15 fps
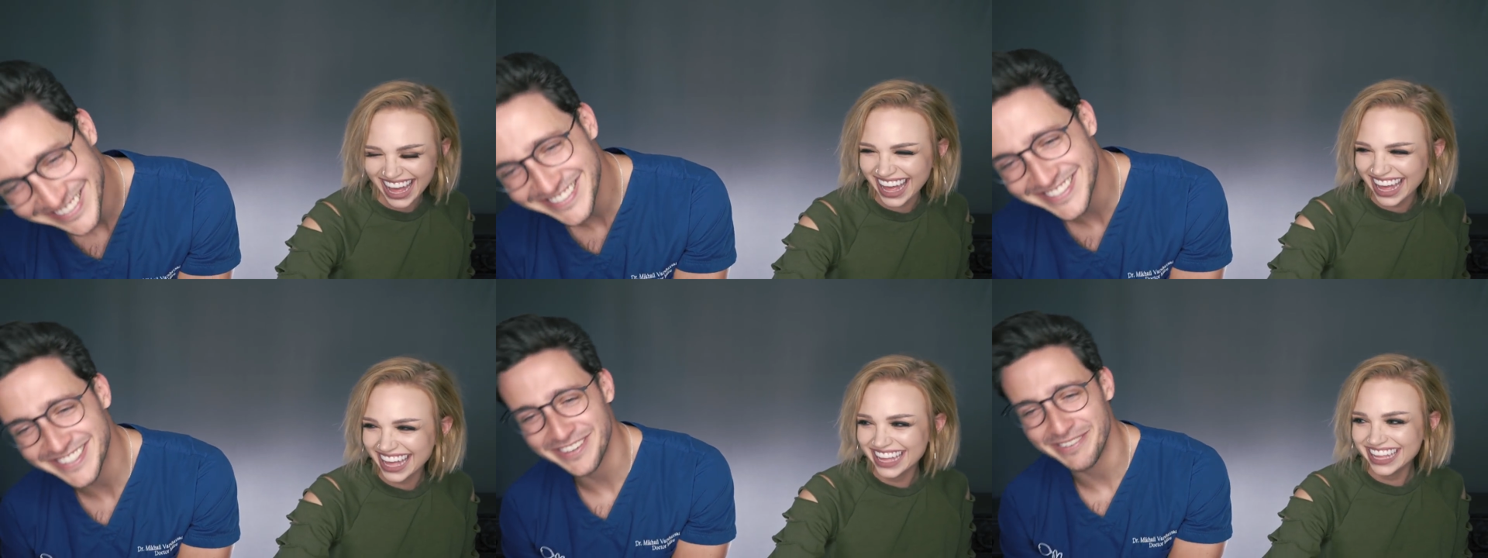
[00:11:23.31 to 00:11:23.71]

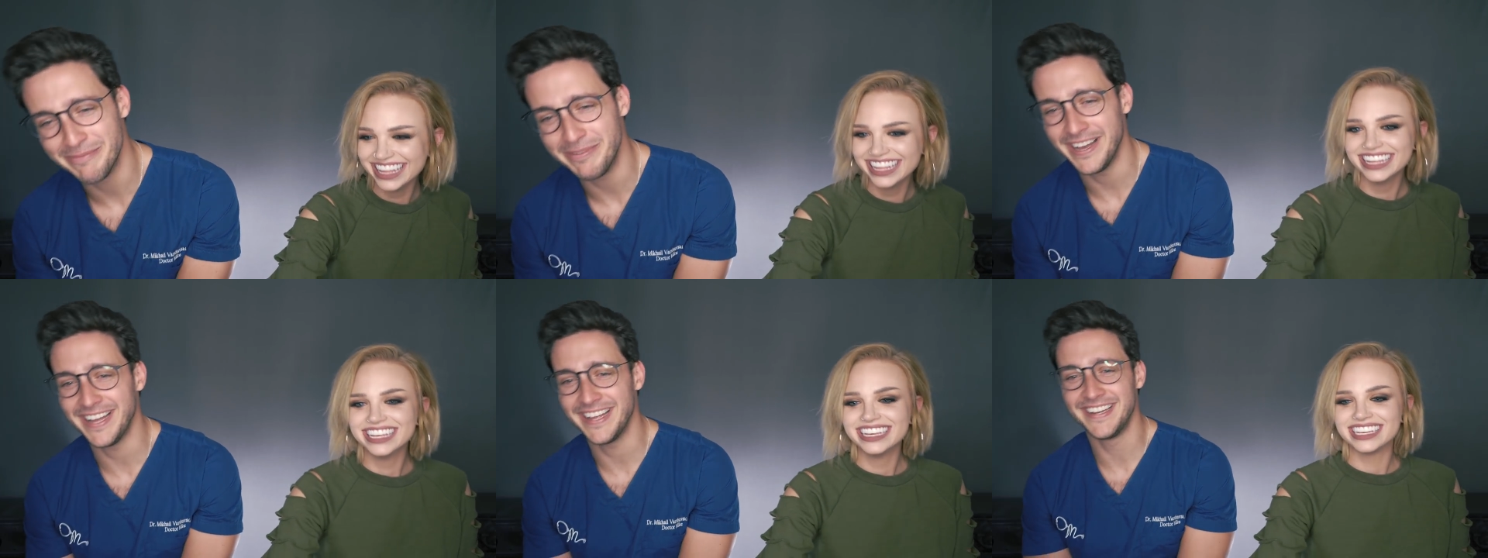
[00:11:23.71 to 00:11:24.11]
Speaker 1: So
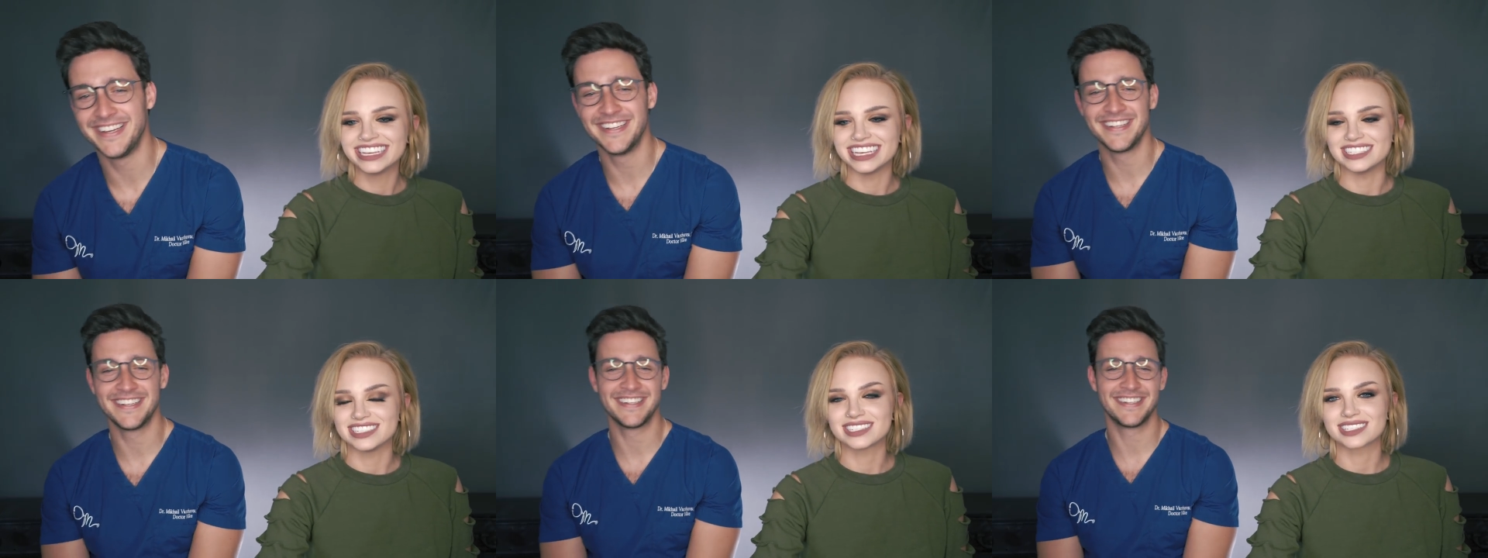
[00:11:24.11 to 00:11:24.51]
bad. He
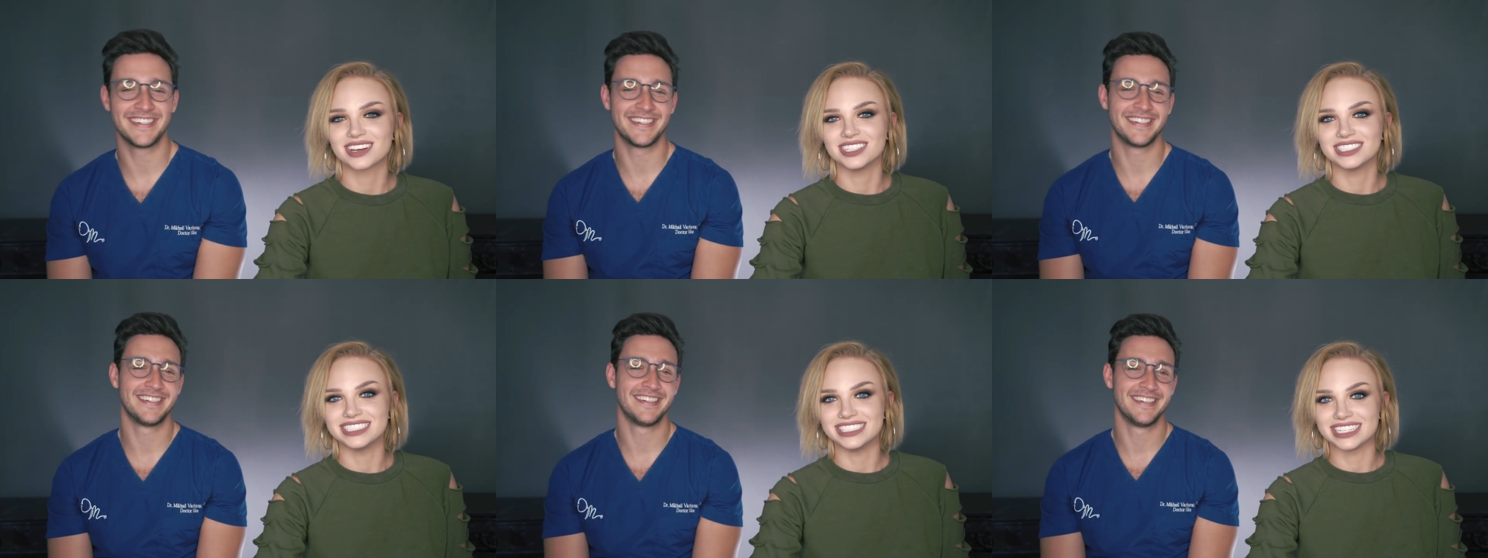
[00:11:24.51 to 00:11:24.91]
just
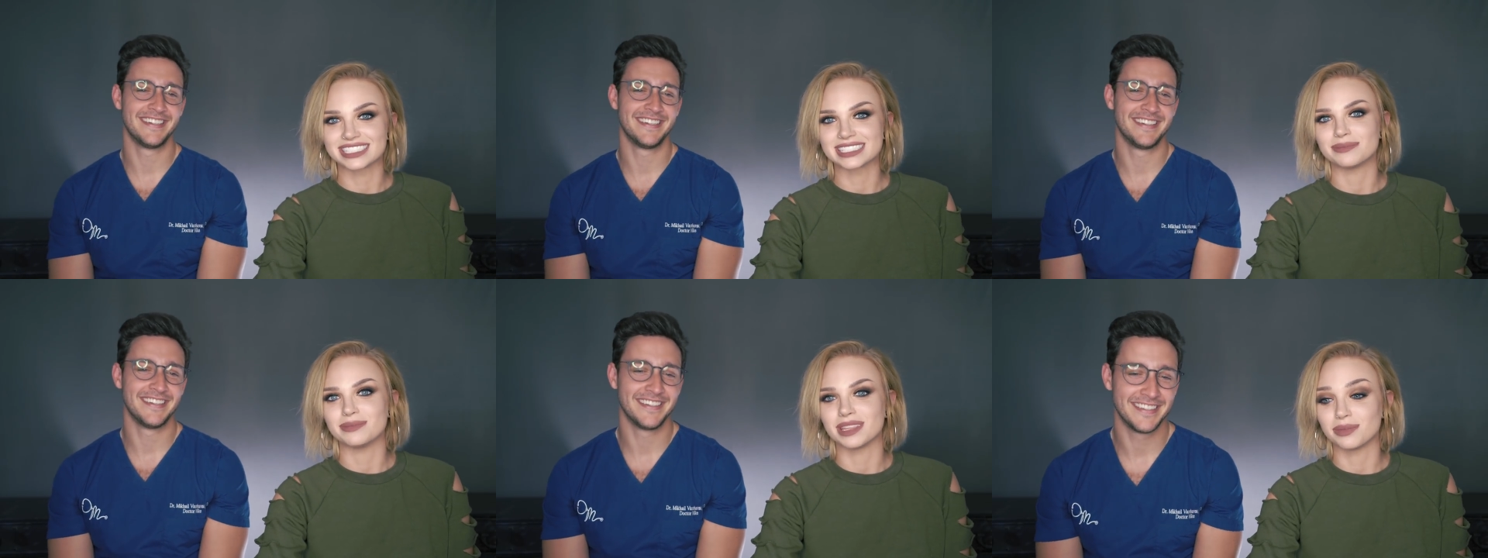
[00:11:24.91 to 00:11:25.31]
called Dick
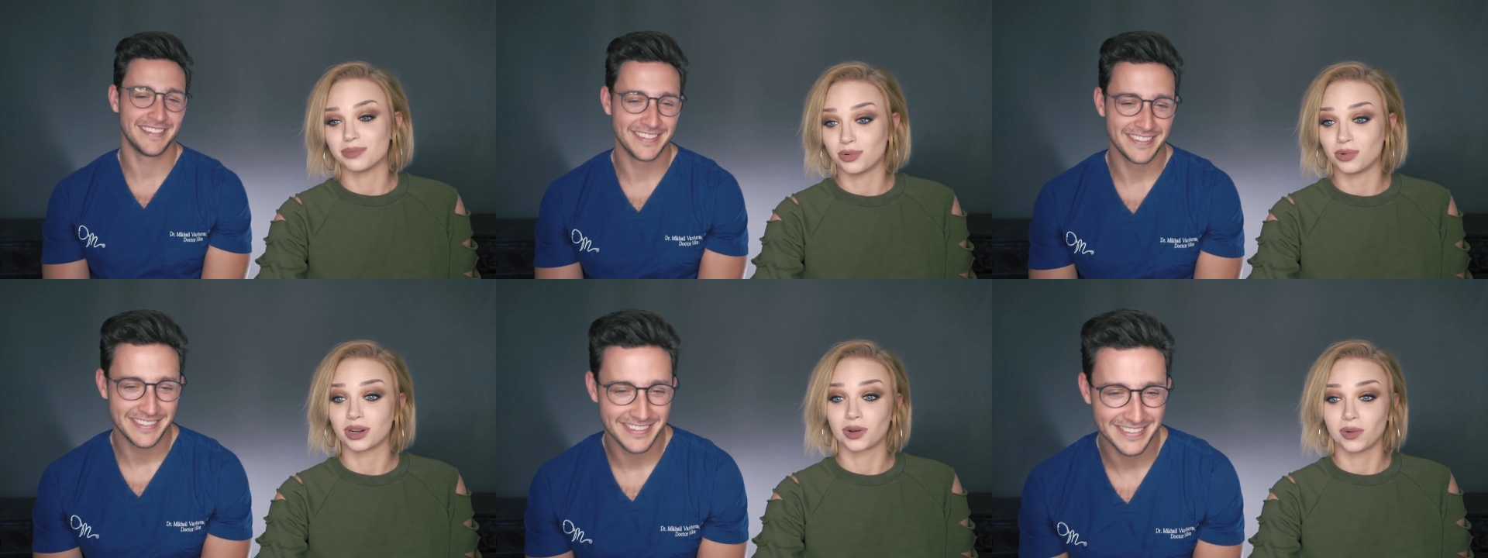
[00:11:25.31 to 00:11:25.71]
Smith
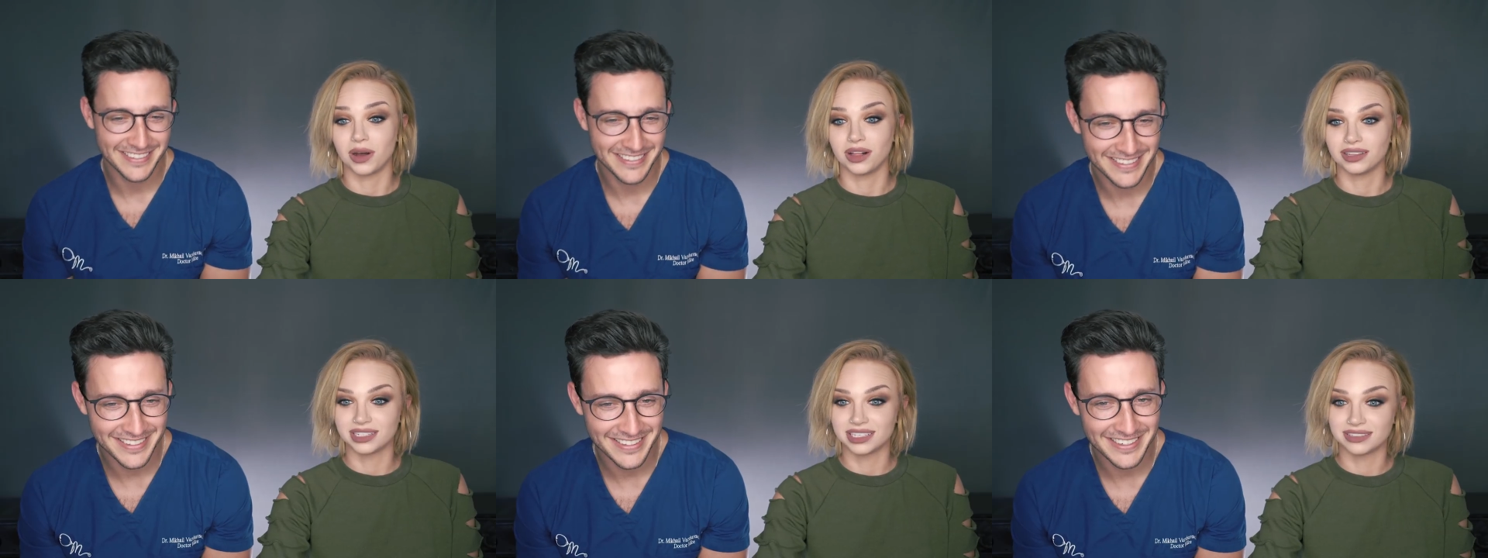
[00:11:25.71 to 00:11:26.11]
poor
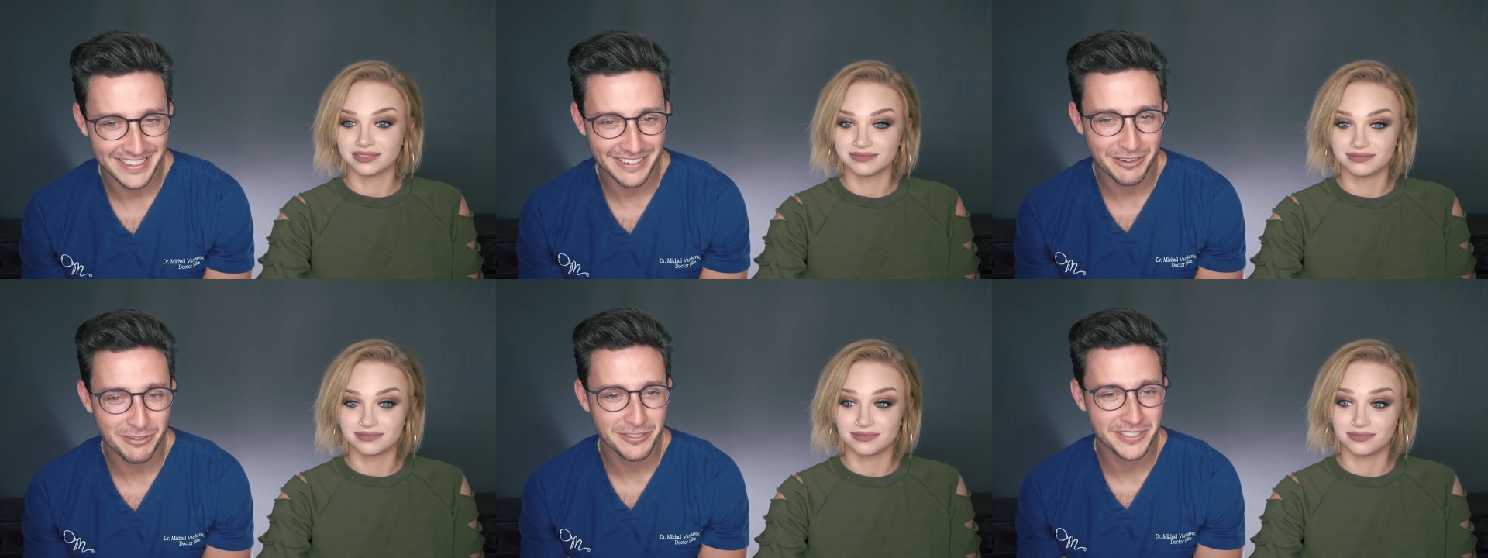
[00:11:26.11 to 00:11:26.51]
quality,
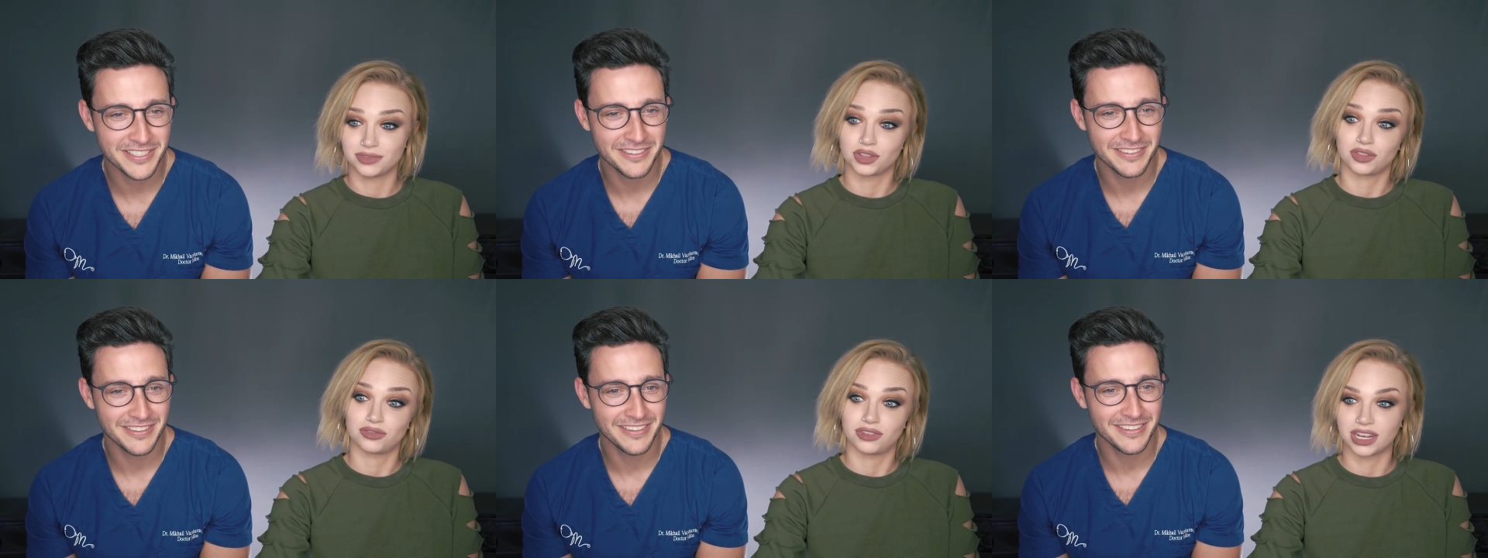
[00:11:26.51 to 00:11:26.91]
for
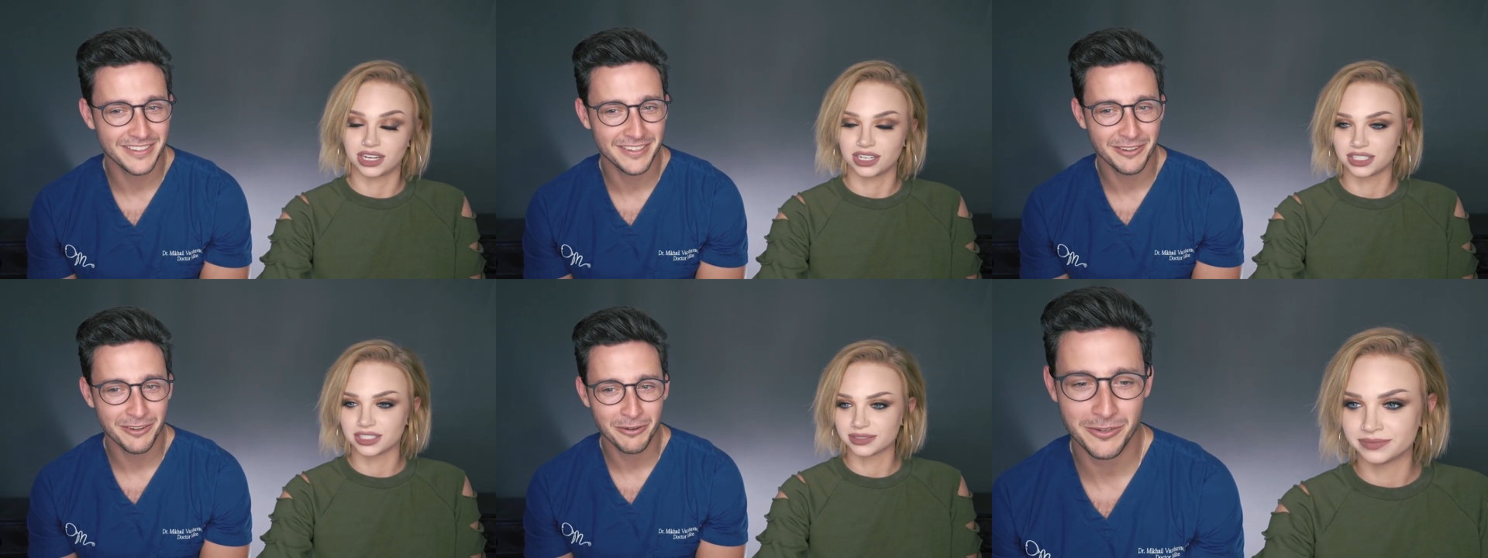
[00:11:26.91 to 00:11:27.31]
the
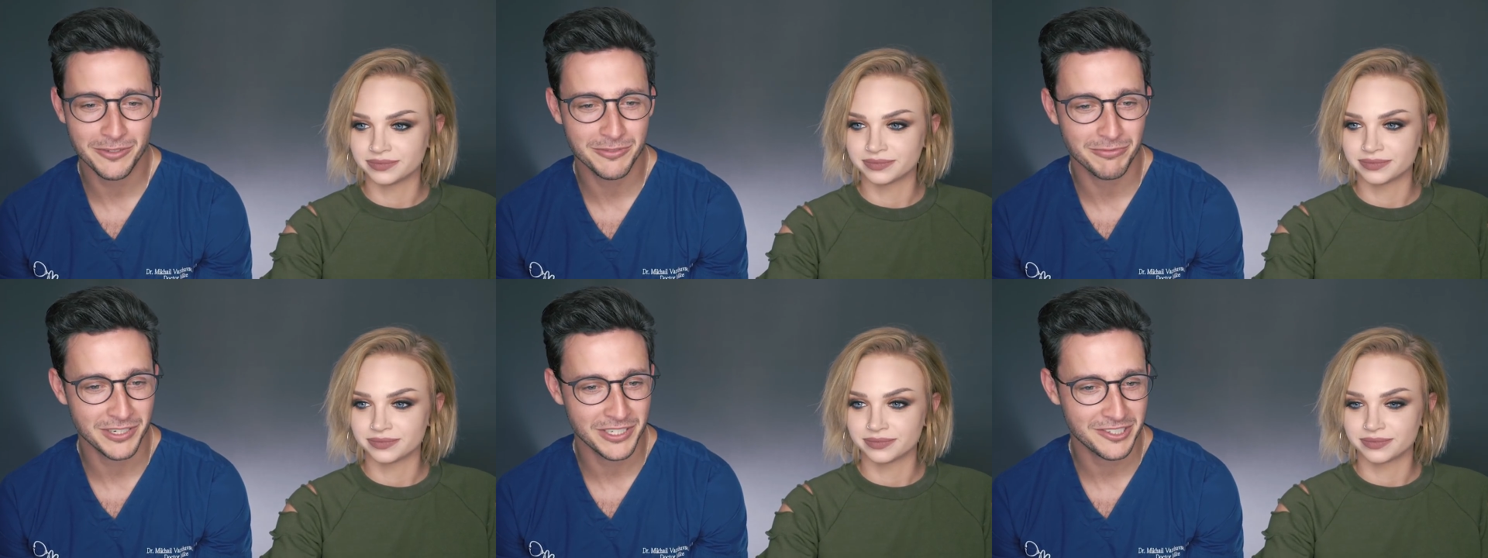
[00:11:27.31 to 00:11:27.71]
record. Who's
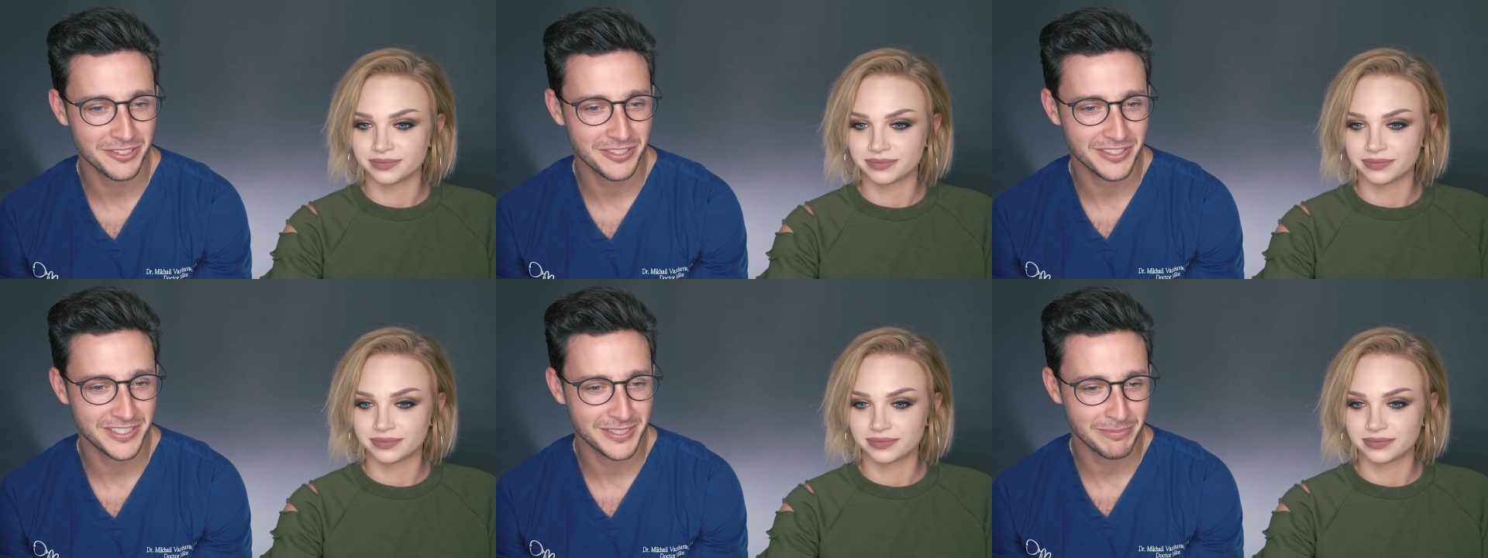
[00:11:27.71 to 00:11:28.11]
Richard